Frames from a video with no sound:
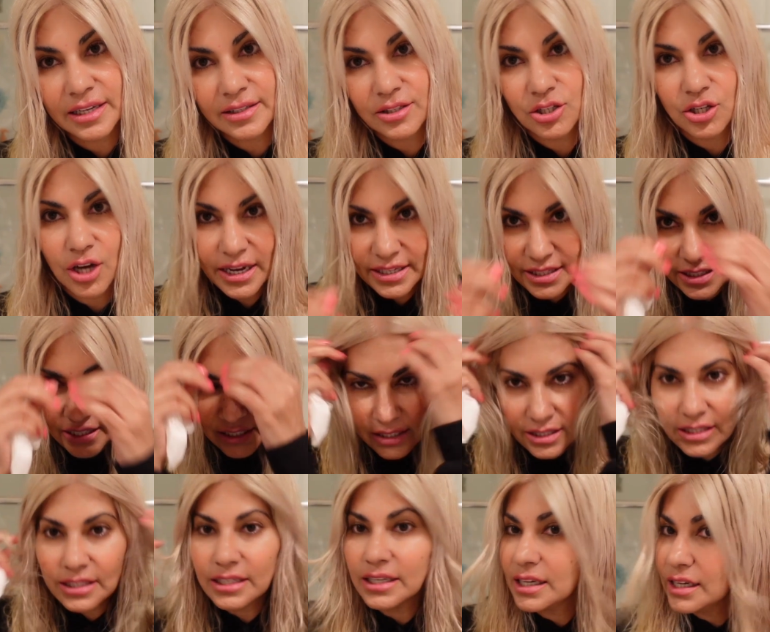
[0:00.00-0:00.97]
as you guys can
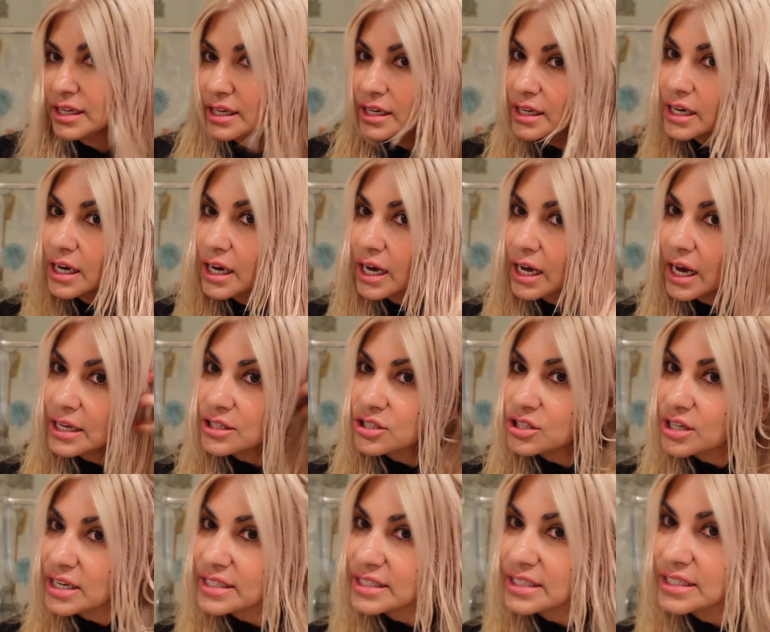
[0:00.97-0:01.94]
see as you
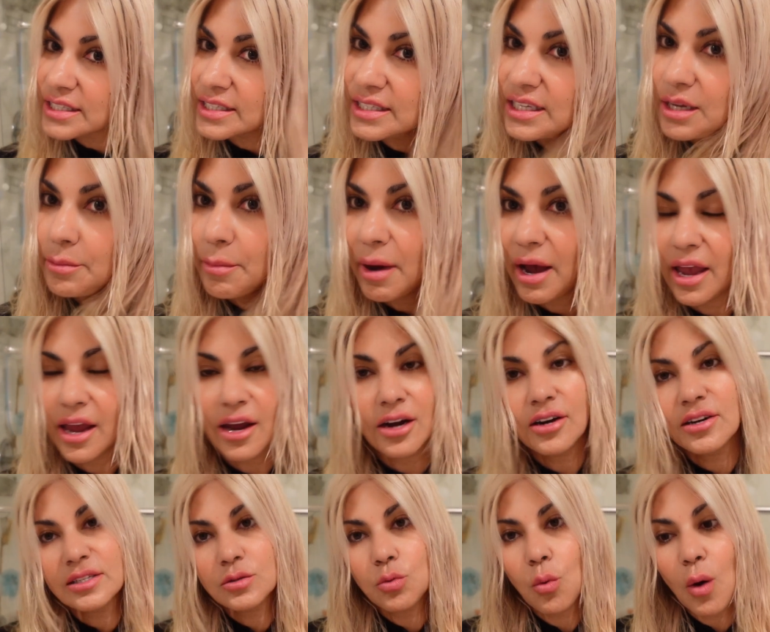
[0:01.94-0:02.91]
guys can see my hair
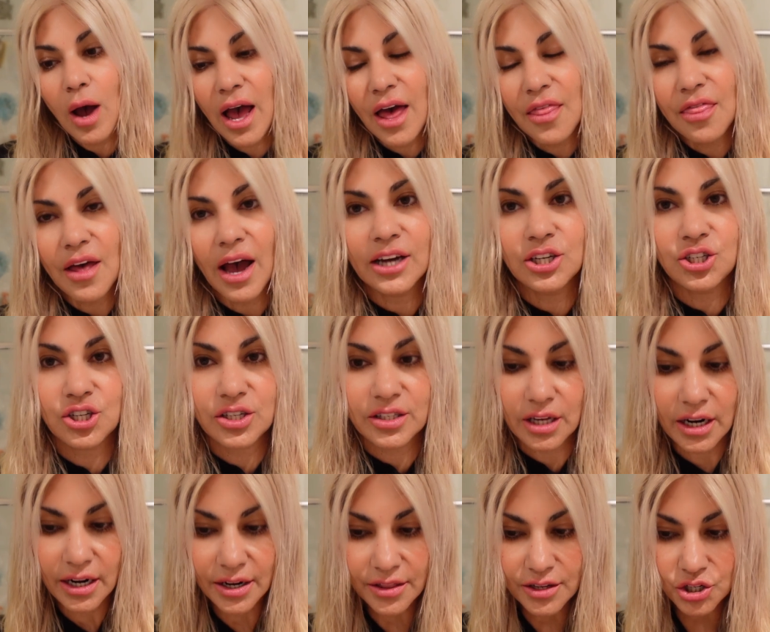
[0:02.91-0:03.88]
is wet I just
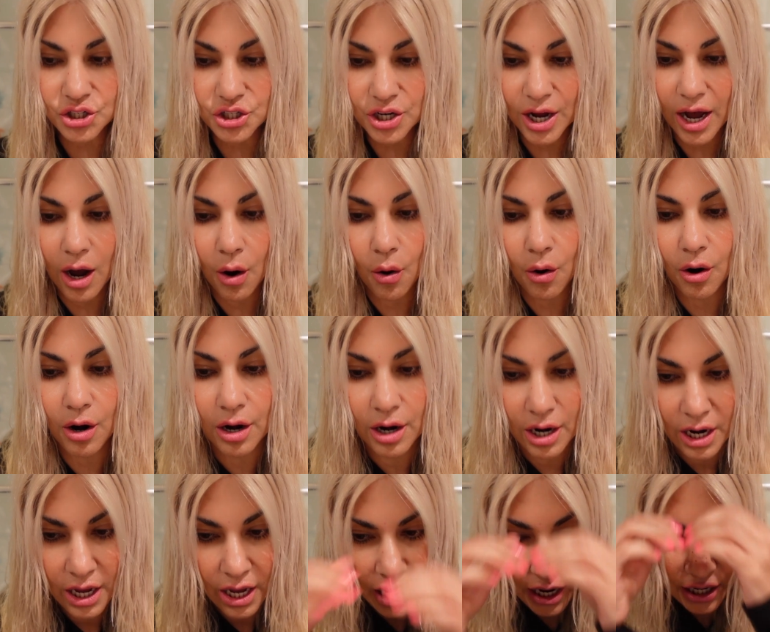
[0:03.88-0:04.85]
got out of the shower
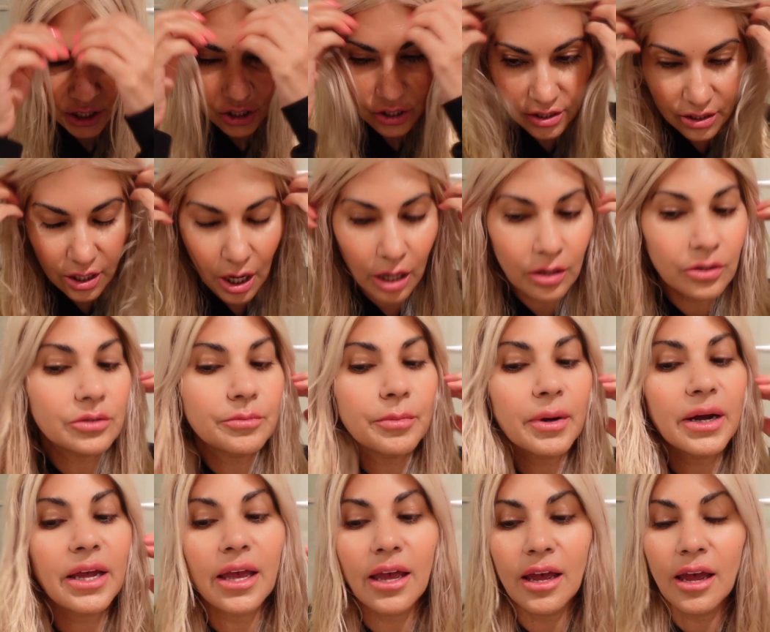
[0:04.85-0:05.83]
I just colored
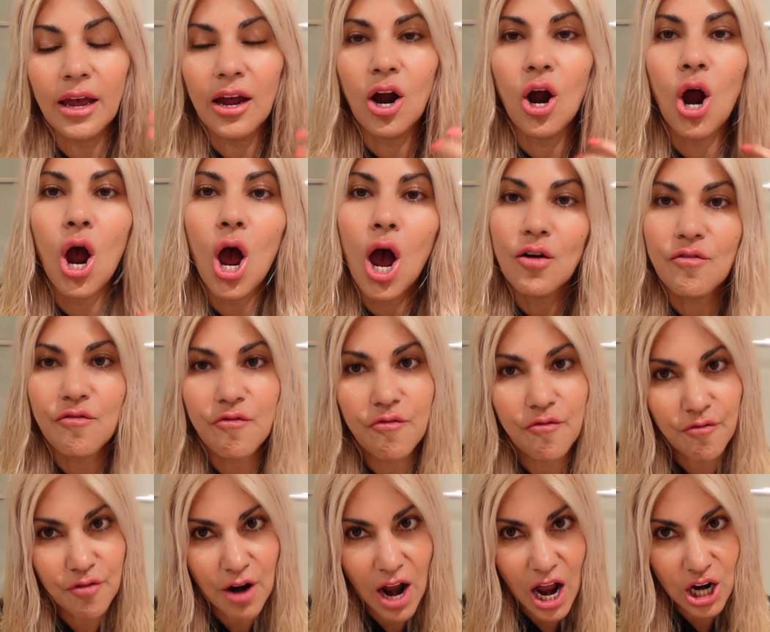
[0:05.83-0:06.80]
my hair
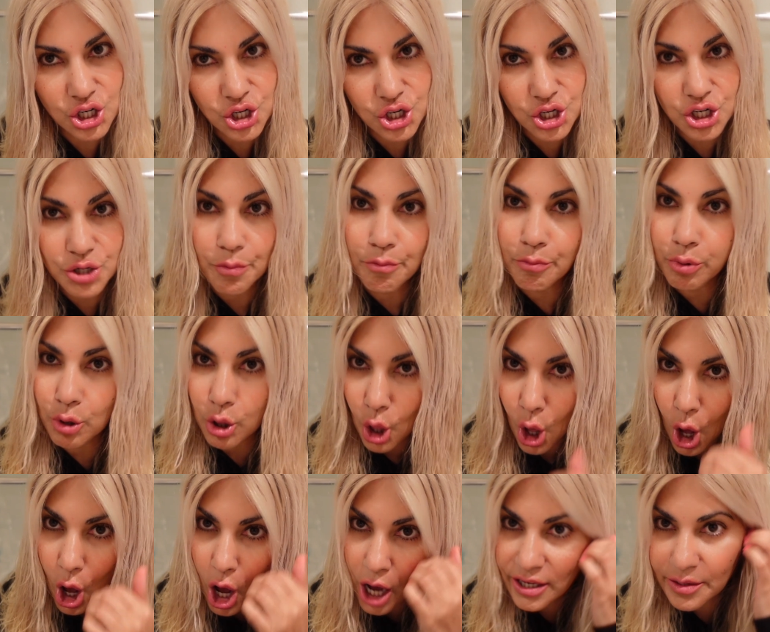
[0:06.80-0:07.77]
fresh
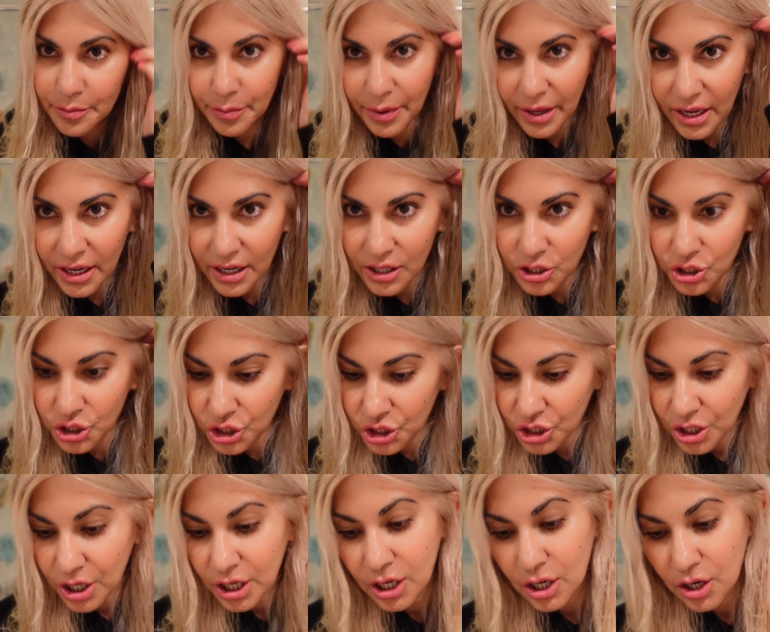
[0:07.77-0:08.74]
blonde
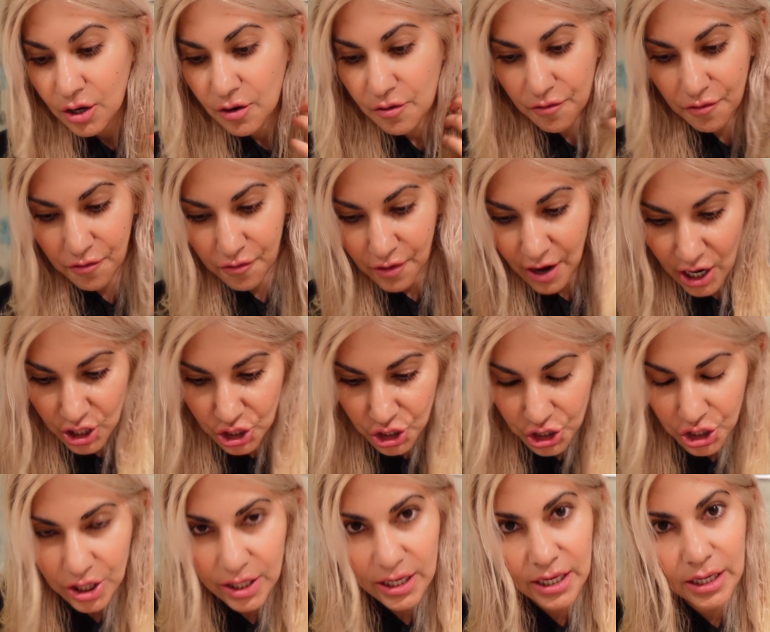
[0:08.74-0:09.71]
bitch
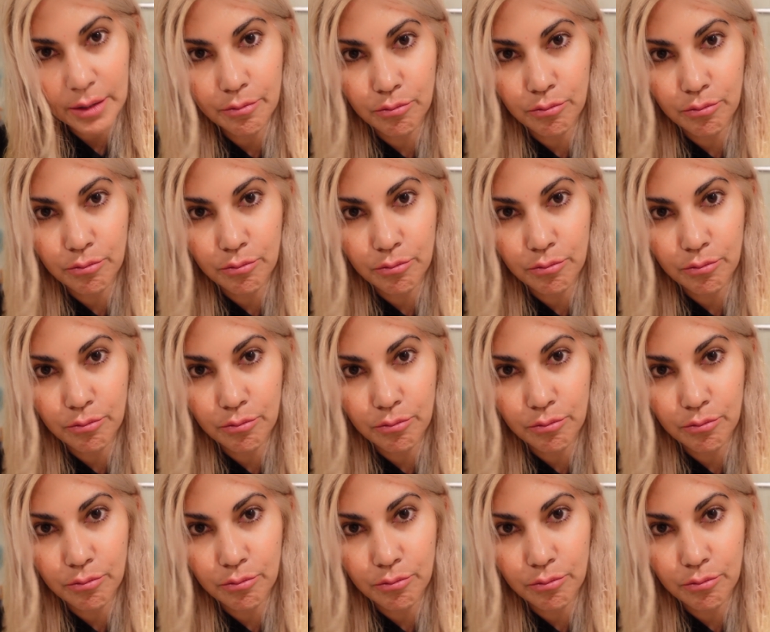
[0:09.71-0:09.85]
freshly